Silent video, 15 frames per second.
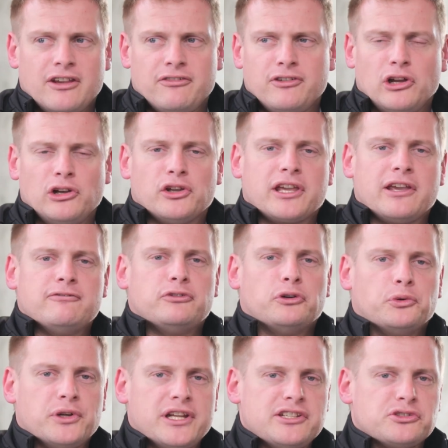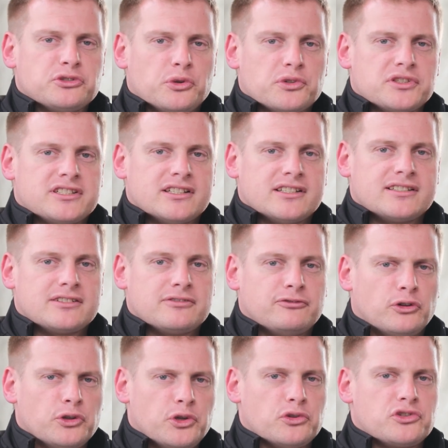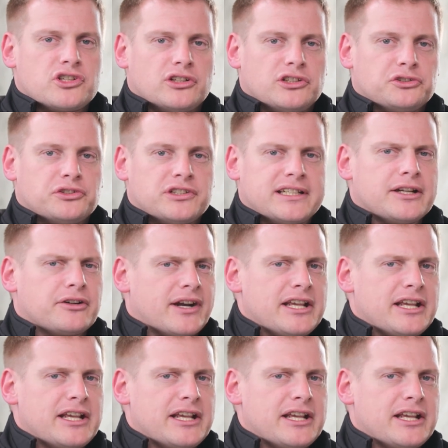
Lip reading: If you're looking for resources for your children,